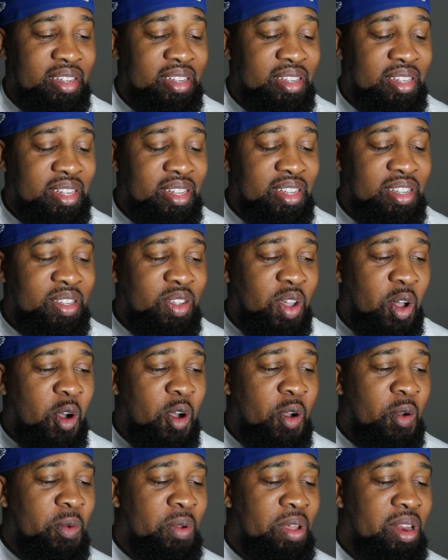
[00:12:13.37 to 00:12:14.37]
She's
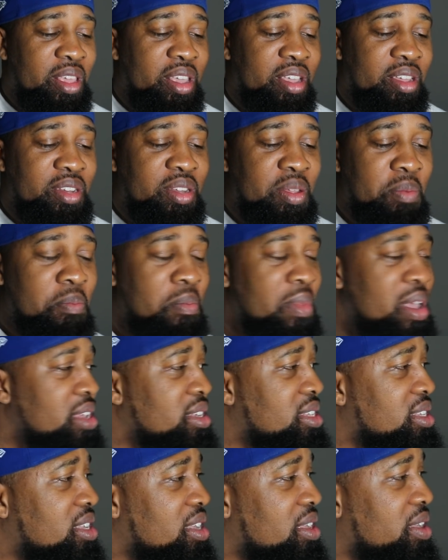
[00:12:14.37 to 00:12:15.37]
already a
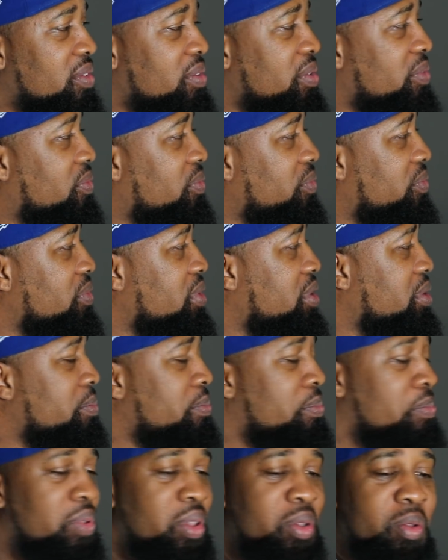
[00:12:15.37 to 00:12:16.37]
domestic
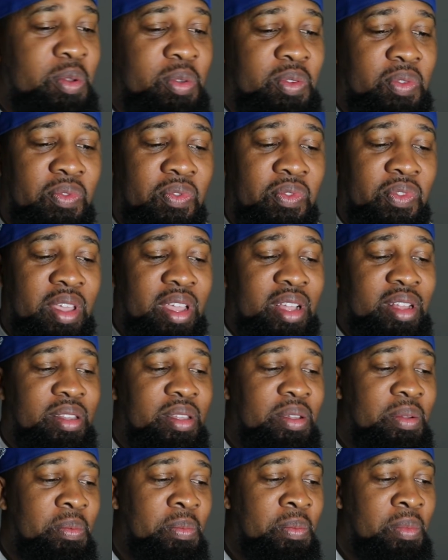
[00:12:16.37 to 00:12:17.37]
abuse
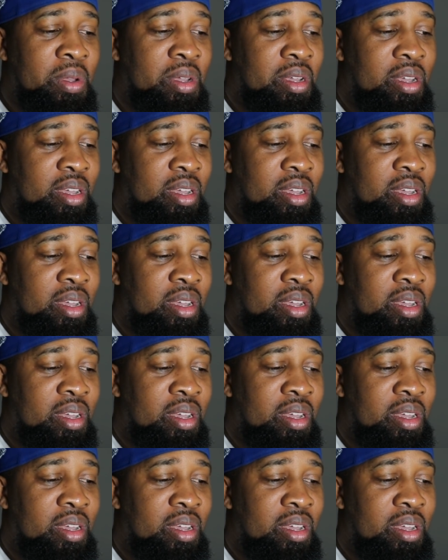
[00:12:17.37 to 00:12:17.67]
victim.